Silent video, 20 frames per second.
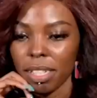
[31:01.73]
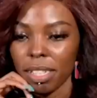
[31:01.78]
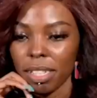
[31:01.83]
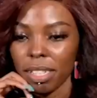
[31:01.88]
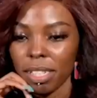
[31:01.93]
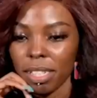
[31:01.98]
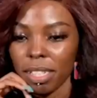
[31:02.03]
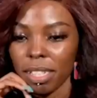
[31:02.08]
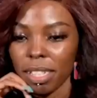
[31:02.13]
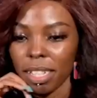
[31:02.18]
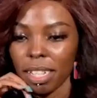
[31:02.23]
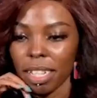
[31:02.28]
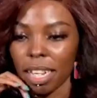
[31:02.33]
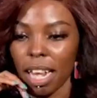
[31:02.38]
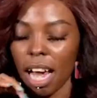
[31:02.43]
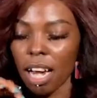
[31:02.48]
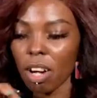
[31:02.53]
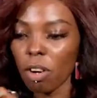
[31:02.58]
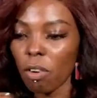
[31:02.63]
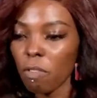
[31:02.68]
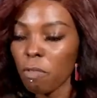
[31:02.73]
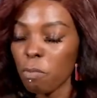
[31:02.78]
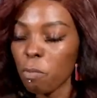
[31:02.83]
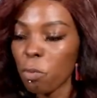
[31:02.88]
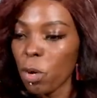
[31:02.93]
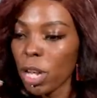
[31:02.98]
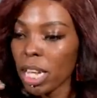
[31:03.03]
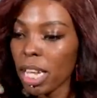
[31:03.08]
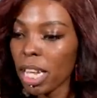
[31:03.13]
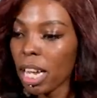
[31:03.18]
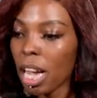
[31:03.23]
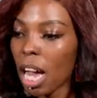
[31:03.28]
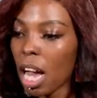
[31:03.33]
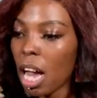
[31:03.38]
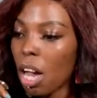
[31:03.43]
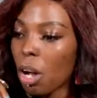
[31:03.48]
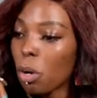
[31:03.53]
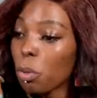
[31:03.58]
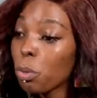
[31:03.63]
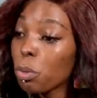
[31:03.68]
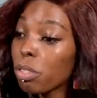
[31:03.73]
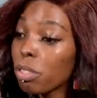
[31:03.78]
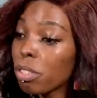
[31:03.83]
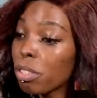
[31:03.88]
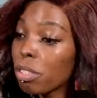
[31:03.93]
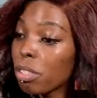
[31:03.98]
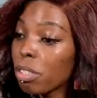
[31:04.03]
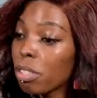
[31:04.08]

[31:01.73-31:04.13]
what? lack of breaking out